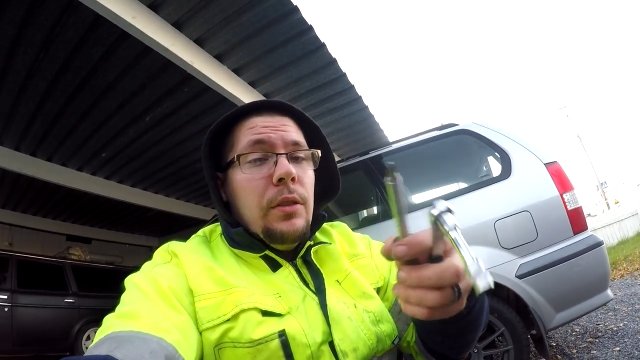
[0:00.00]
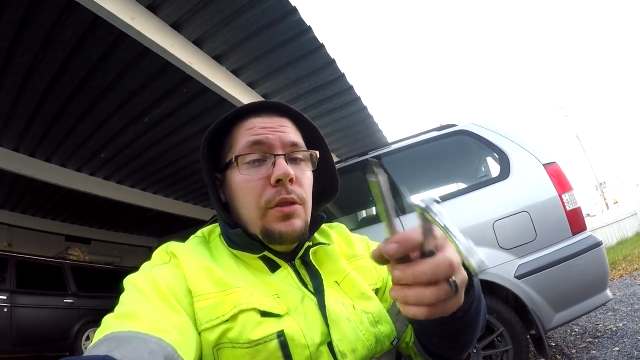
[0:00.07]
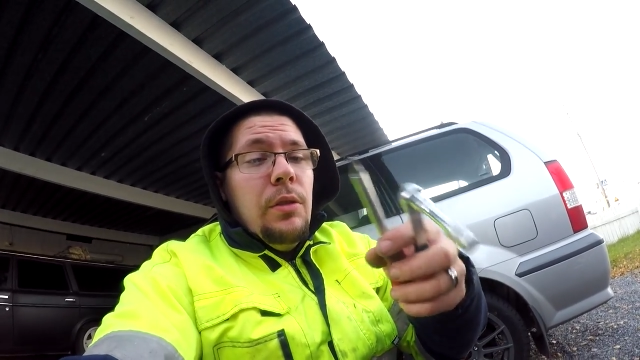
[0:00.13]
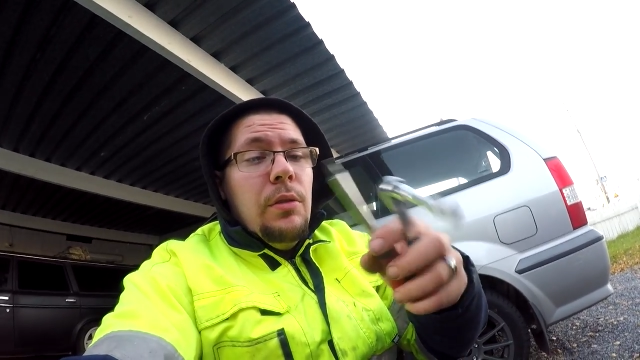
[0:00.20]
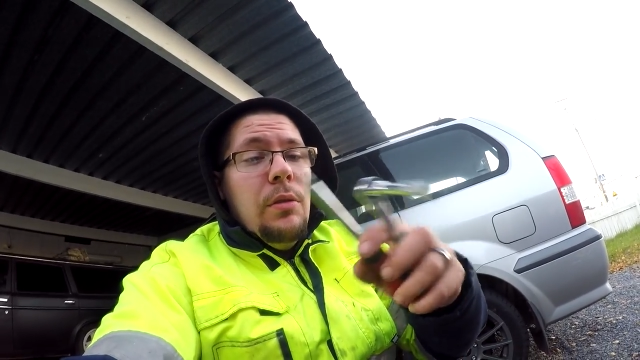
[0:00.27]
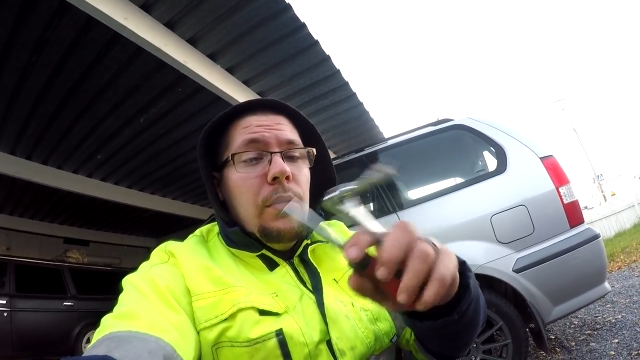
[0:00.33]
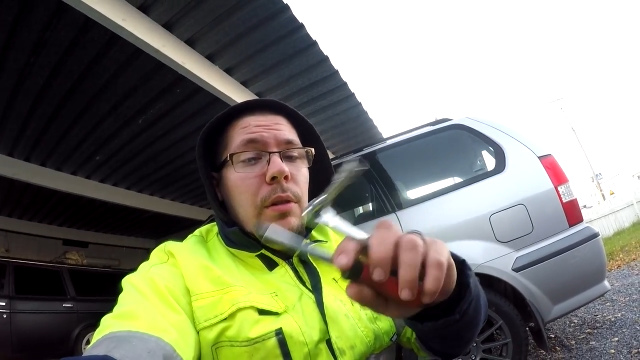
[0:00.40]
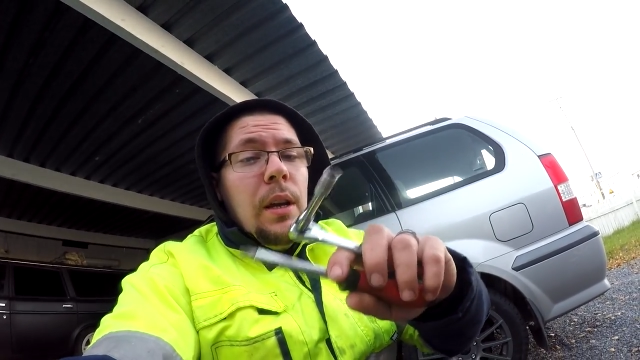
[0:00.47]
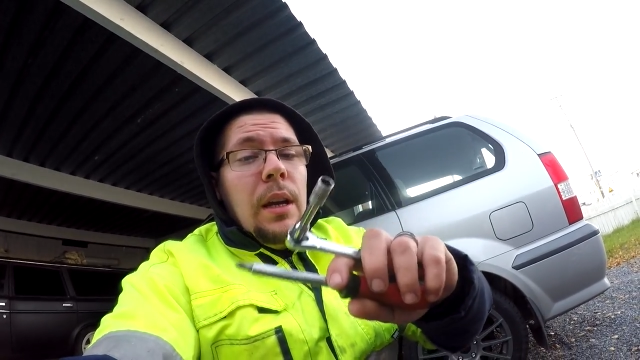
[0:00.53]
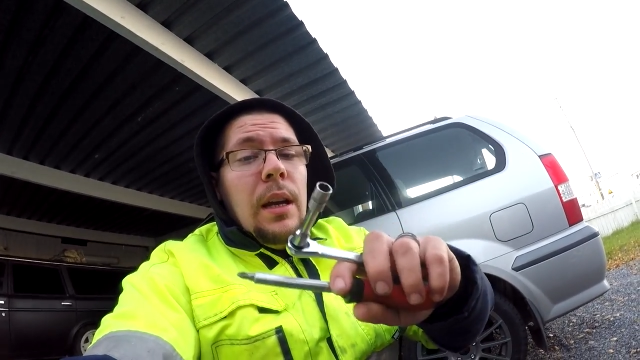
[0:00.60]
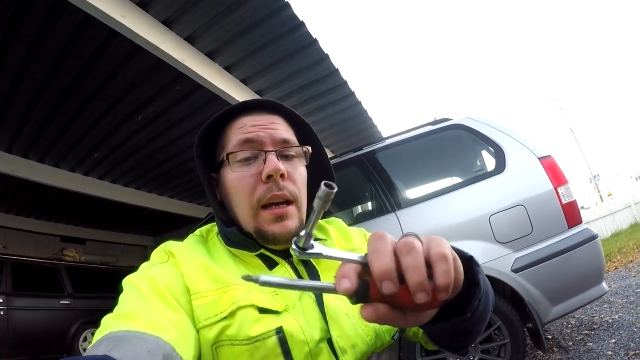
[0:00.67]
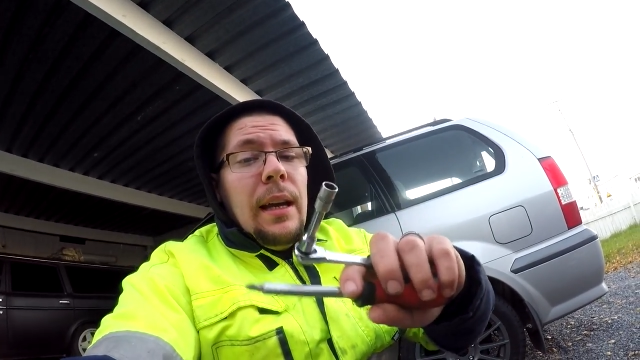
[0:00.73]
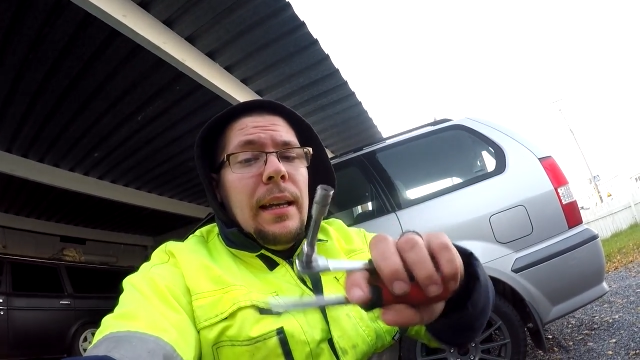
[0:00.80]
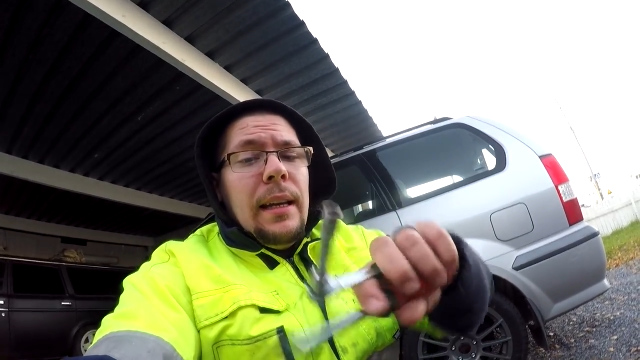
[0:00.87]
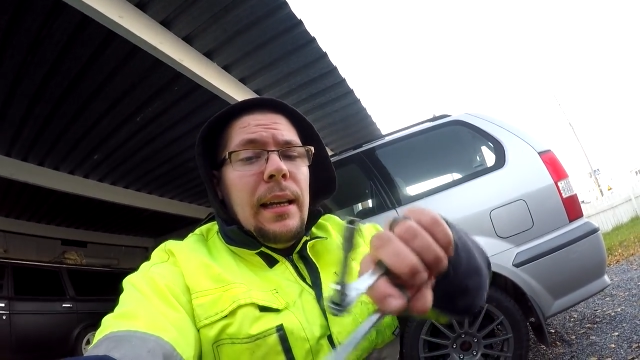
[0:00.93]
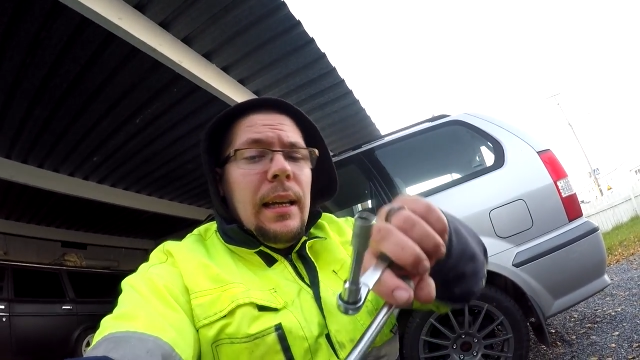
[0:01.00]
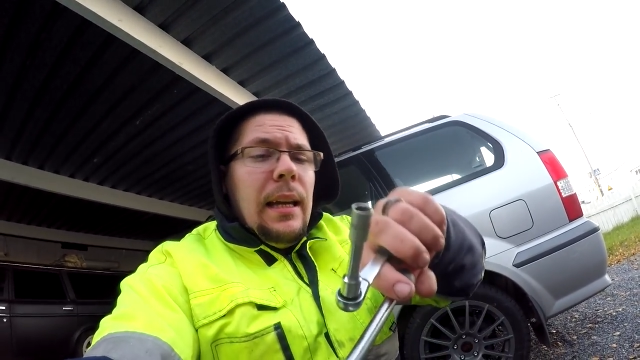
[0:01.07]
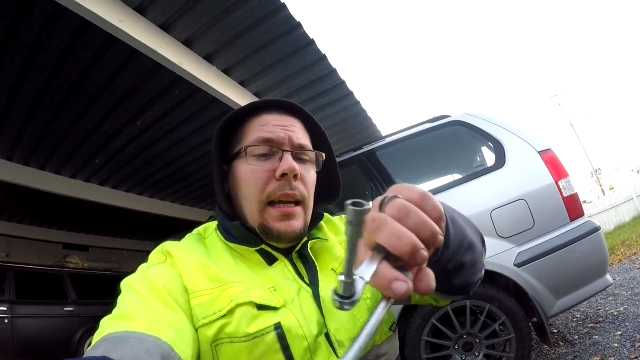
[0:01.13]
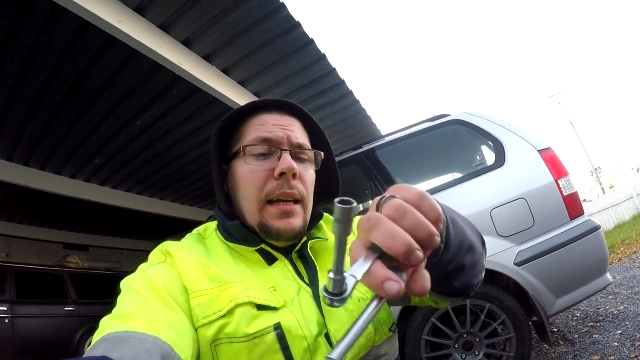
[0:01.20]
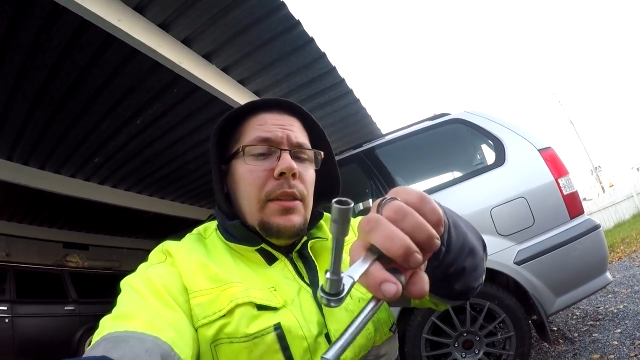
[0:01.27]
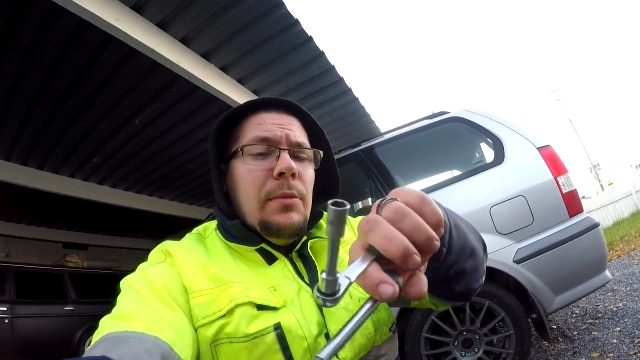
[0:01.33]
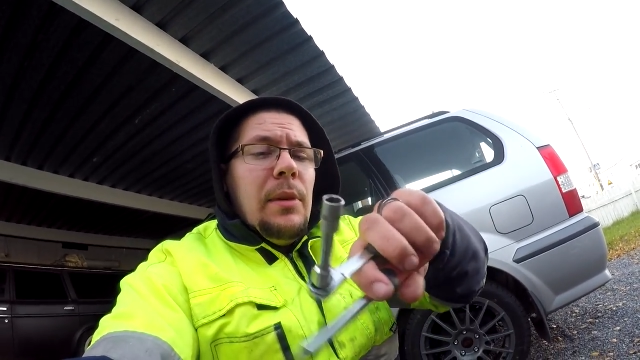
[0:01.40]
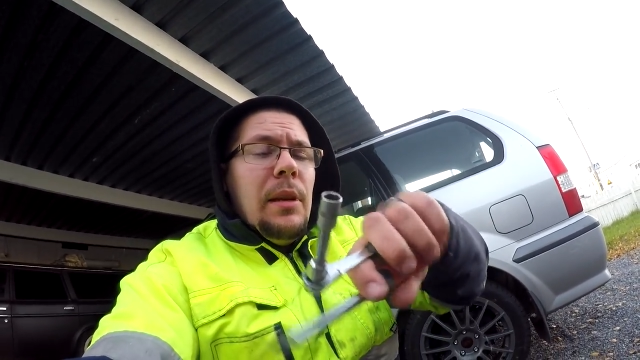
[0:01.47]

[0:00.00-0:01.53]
2 and a 8